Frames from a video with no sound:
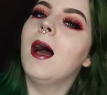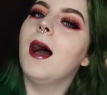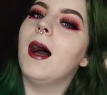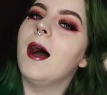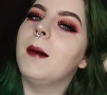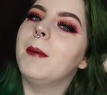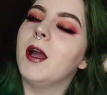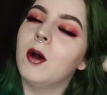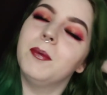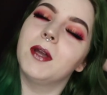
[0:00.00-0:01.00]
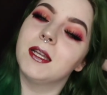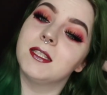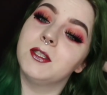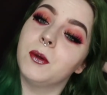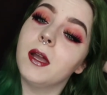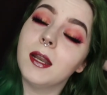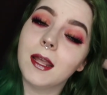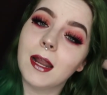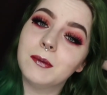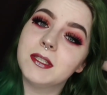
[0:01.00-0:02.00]
I hope you guys enjoyed,
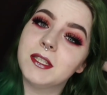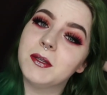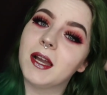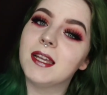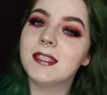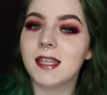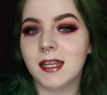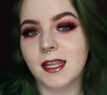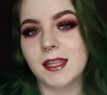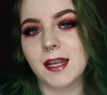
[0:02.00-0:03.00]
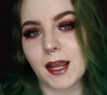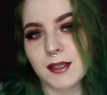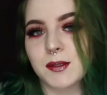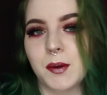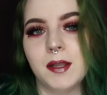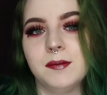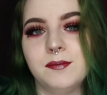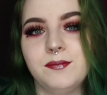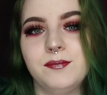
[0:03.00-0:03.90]
and I will see you guys in the next one.